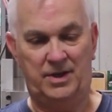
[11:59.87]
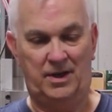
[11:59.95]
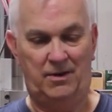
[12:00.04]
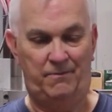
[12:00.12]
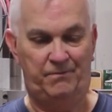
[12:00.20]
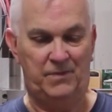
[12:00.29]

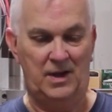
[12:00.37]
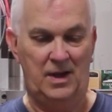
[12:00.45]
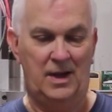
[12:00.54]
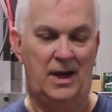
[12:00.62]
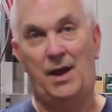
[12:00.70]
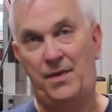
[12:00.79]
So
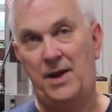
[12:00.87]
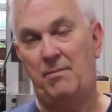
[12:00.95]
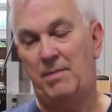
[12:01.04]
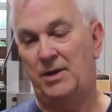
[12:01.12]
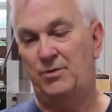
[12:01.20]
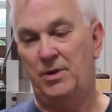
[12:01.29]
I
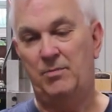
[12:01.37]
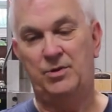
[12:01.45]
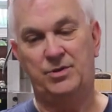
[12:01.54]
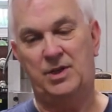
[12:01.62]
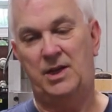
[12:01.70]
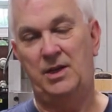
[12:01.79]
think my
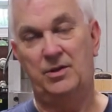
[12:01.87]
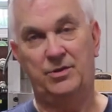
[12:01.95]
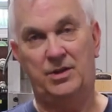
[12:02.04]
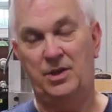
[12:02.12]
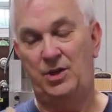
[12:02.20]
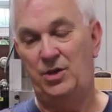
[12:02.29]
Dremel
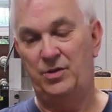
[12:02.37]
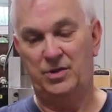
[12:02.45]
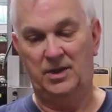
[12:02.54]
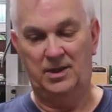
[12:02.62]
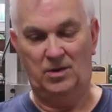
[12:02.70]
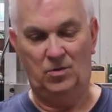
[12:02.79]
skills could use
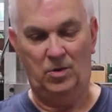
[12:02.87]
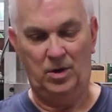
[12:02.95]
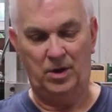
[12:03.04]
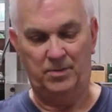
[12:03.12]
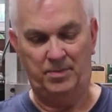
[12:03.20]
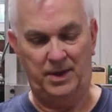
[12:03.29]
a little
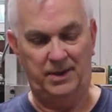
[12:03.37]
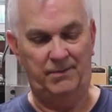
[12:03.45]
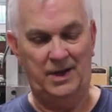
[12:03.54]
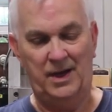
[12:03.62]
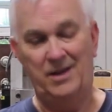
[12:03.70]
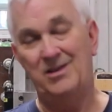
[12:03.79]
work, but
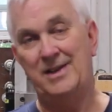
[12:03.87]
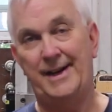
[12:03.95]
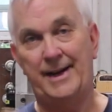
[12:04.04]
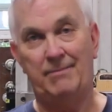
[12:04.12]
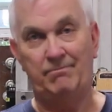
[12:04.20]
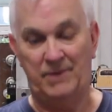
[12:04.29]
other than that,